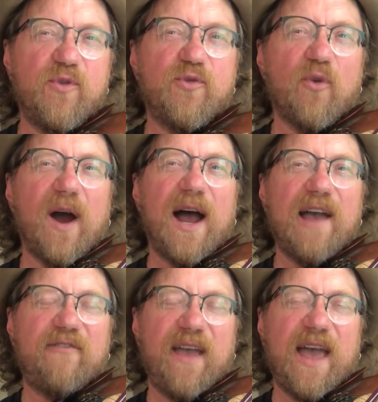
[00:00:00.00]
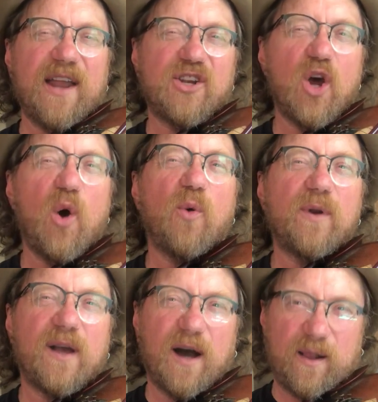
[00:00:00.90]
drive and
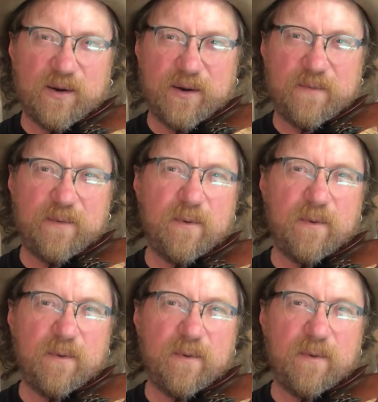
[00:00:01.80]
tone color.